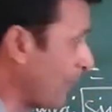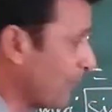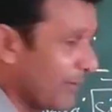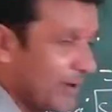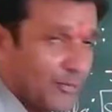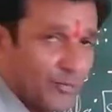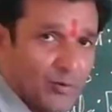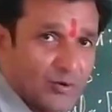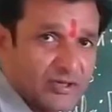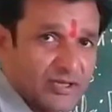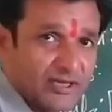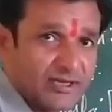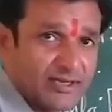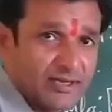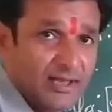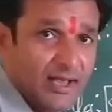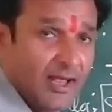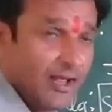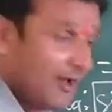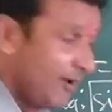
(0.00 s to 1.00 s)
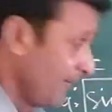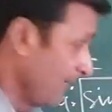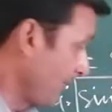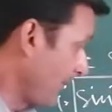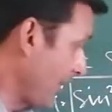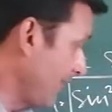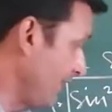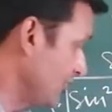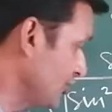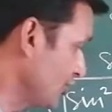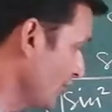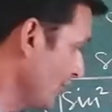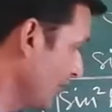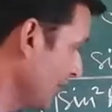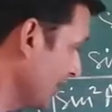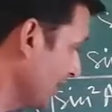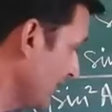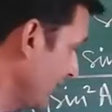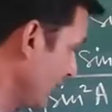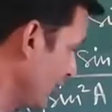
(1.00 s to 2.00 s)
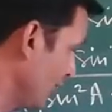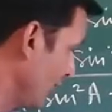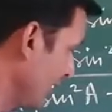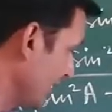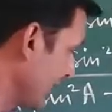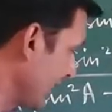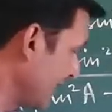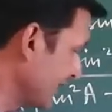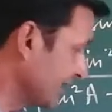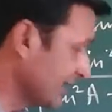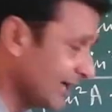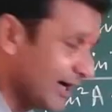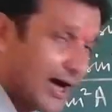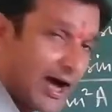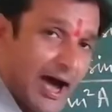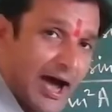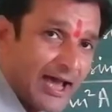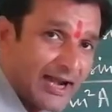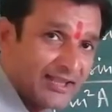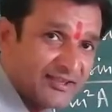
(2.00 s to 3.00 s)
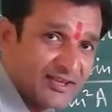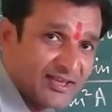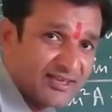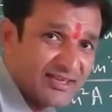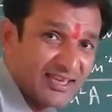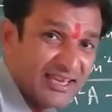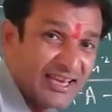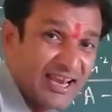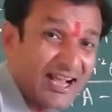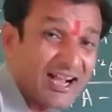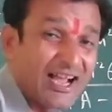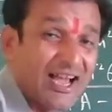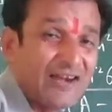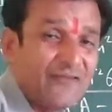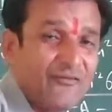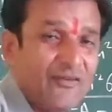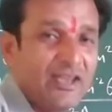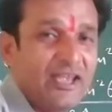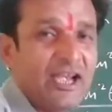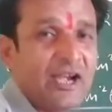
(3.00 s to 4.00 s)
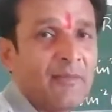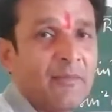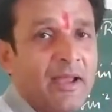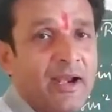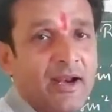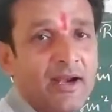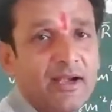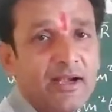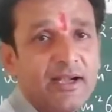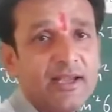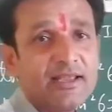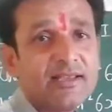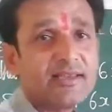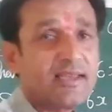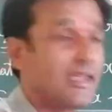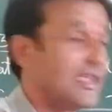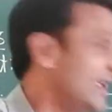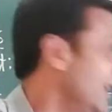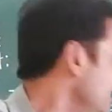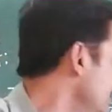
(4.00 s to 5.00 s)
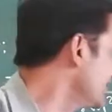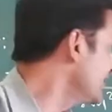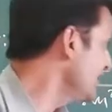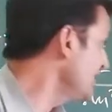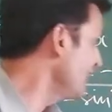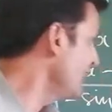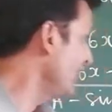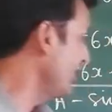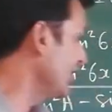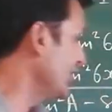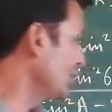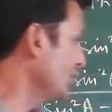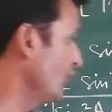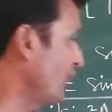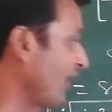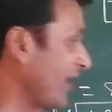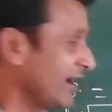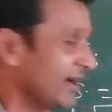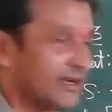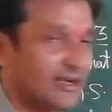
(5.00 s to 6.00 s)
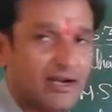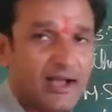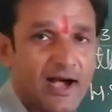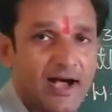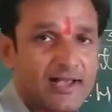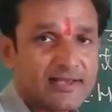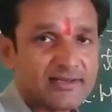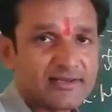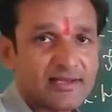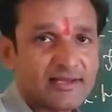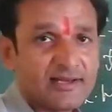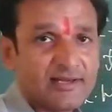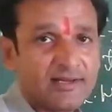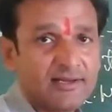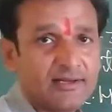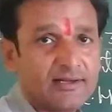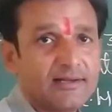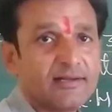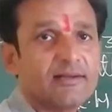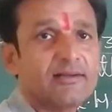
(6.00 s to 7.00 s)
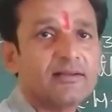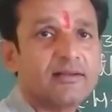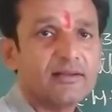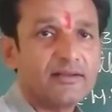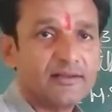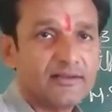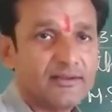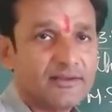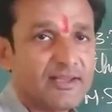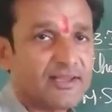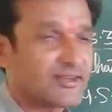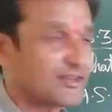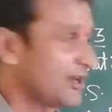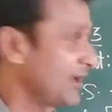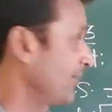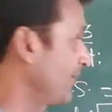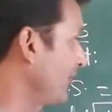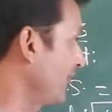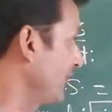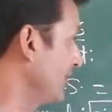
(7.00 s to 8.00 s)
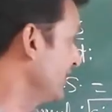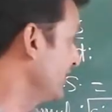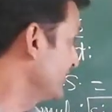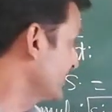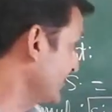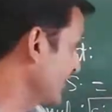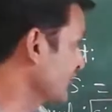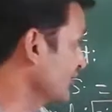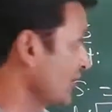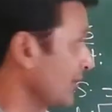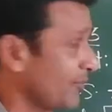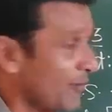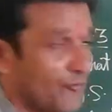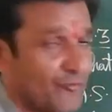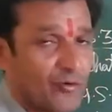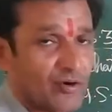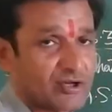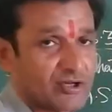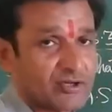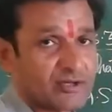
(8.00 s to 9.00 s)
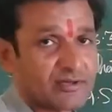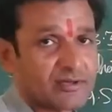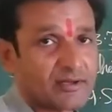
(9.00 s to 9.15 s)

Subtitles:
process by which you will get the RHS in a convenient manner. It is easy way to find answer in this type of, in such type of questions.